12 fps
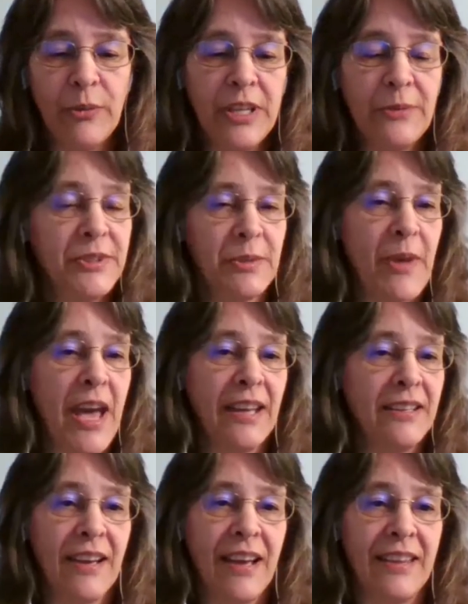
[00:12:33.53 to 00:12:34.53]
You know, nobody
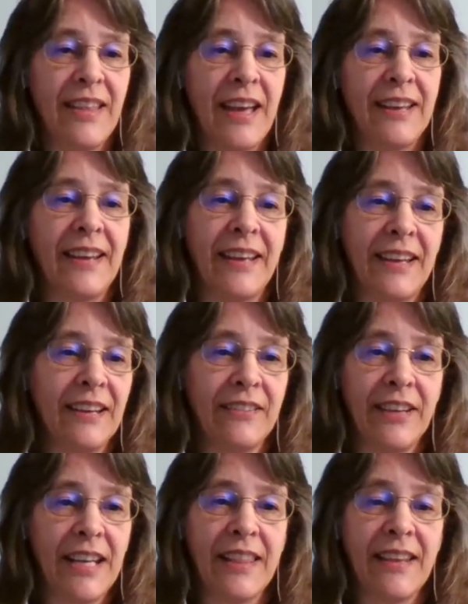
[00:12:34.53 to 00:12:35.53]
was a bad guy
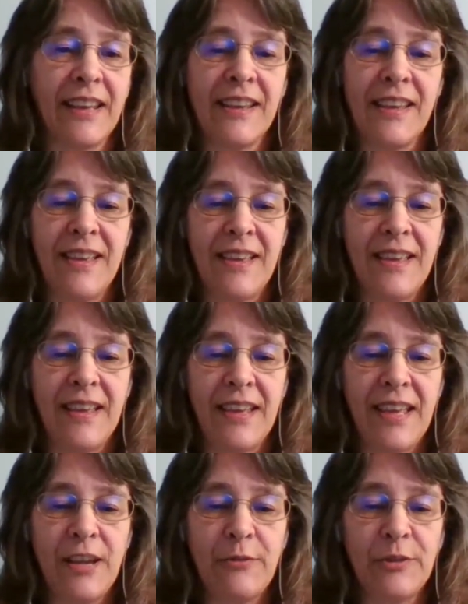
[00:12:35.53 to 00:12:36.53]
that night or anything.
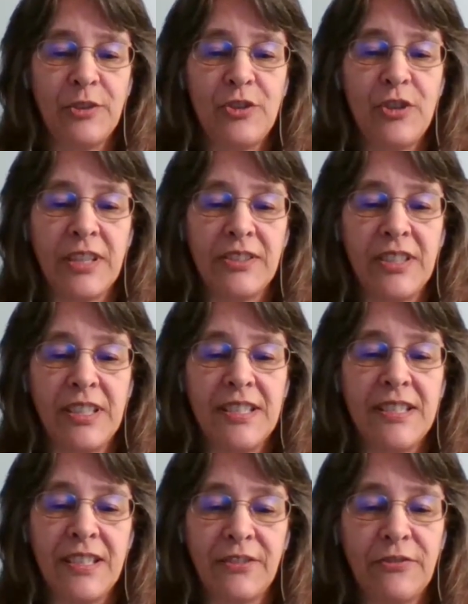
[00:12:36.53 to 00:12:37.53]
It was
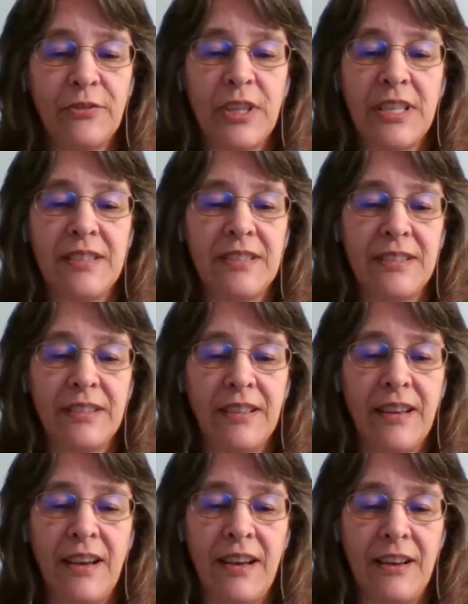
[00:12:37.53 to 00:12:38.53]
just a
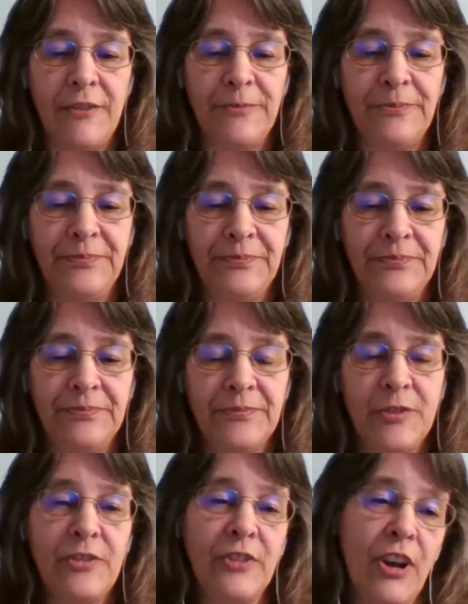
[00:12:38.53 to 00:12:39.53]
different
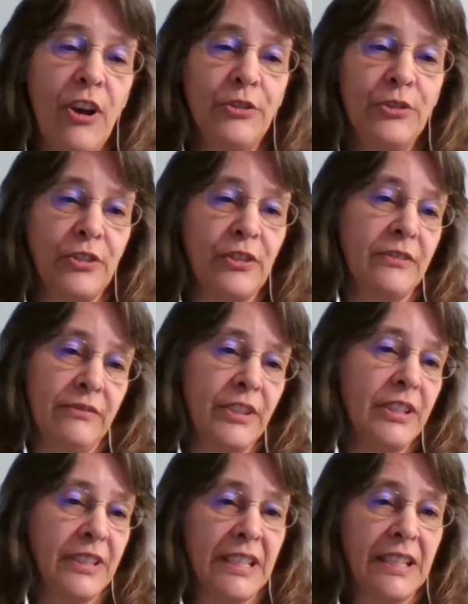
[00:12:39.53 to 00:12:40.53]
different
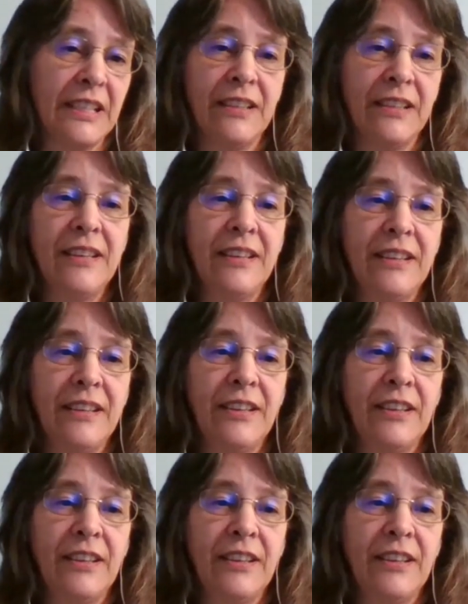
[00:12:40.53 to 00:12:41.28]
culture, really.